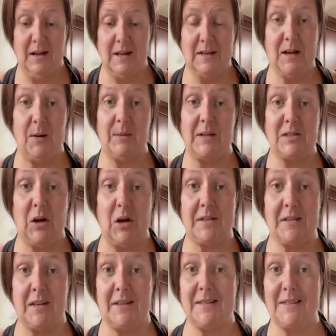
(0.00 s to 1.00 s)
Now I'm gonna toss
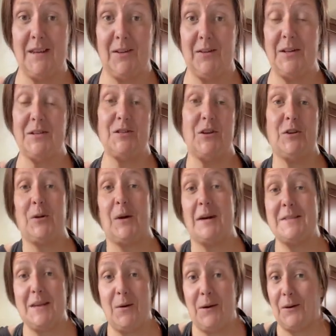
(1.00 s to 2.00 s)
it on the skillet and show you
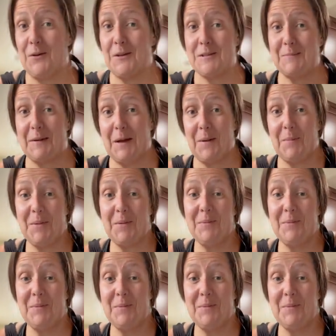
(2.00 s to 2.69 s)
guys how I crisp it up.